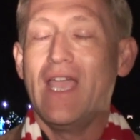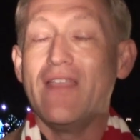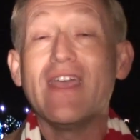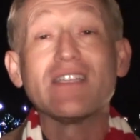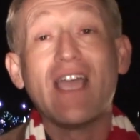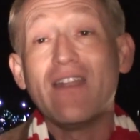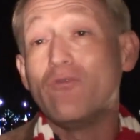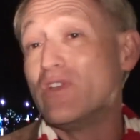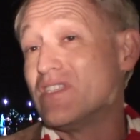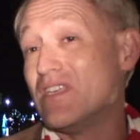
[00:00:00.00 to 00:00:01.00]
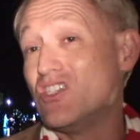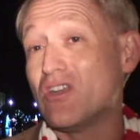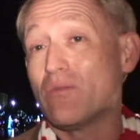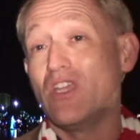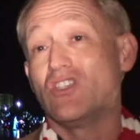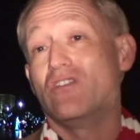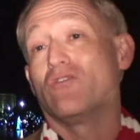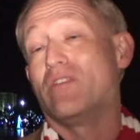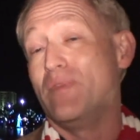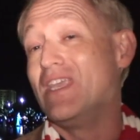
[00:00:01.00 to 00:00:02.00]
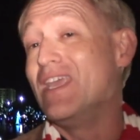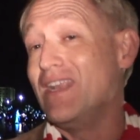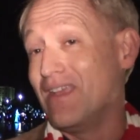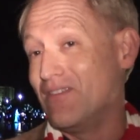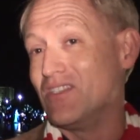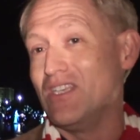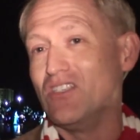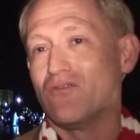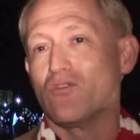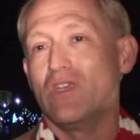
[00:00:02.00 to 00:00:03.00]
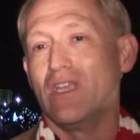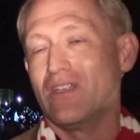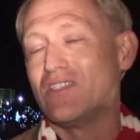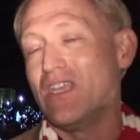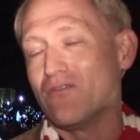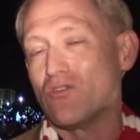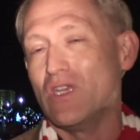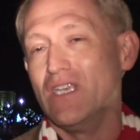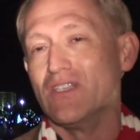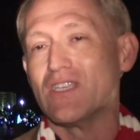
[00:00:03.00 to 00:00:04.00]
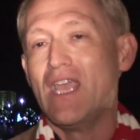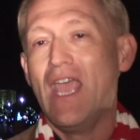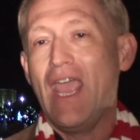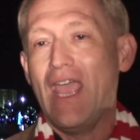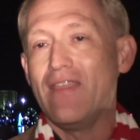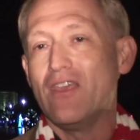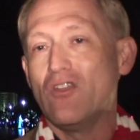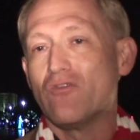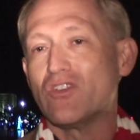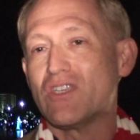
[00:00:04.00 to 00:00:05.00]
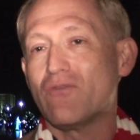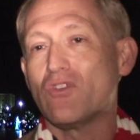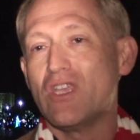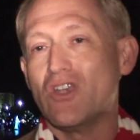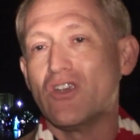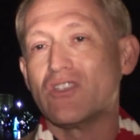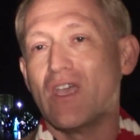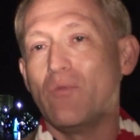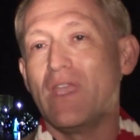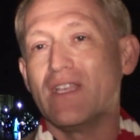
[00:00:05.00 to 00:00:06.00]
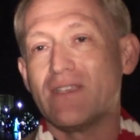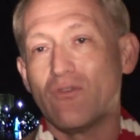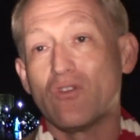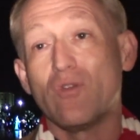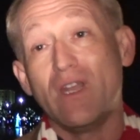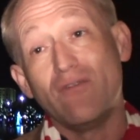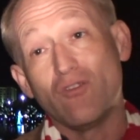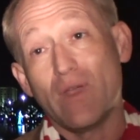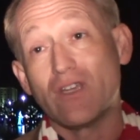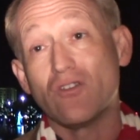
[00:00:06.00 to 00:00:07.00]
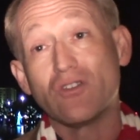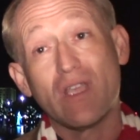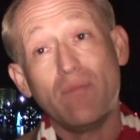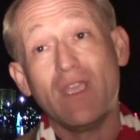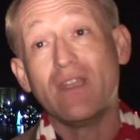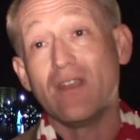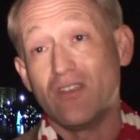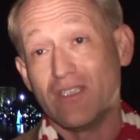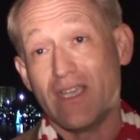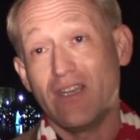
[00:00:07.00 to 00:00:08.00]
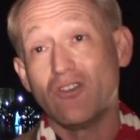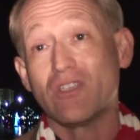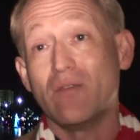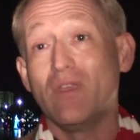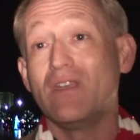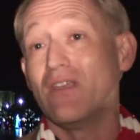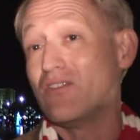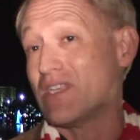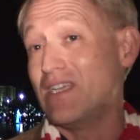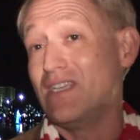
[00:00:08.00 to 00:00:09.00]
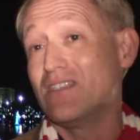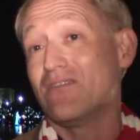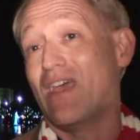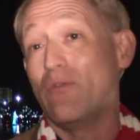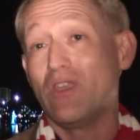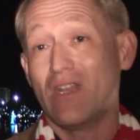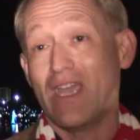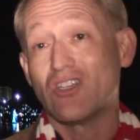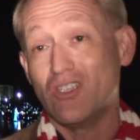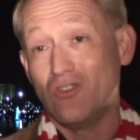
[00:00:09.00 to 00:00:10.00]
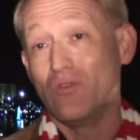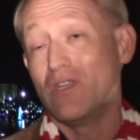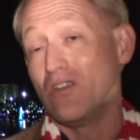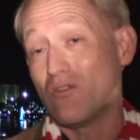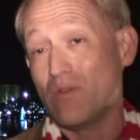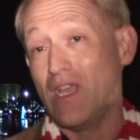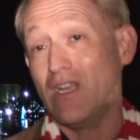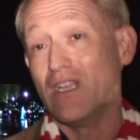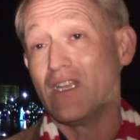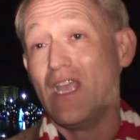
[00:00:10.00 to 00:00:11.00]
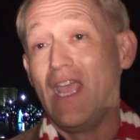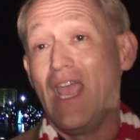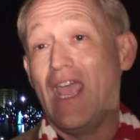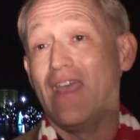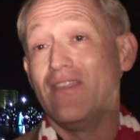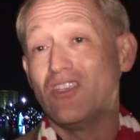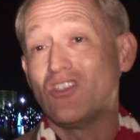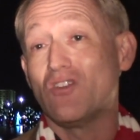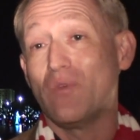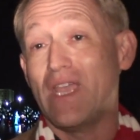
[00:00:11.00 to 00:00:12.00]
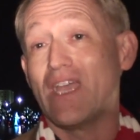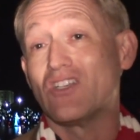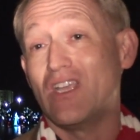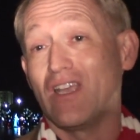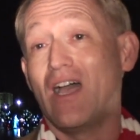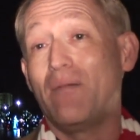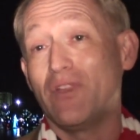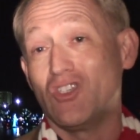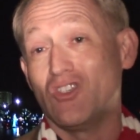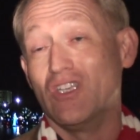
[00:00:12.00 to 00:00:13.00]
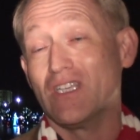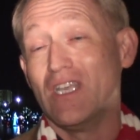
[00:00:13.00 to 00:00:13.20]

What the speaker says: And that's kind of was the generation or the beginning of the Sea of Trees. And then over several years, we had several creative directors come in, designers come in, give us ideas of how we could actually do it and create it. And this year we actually accomplished it.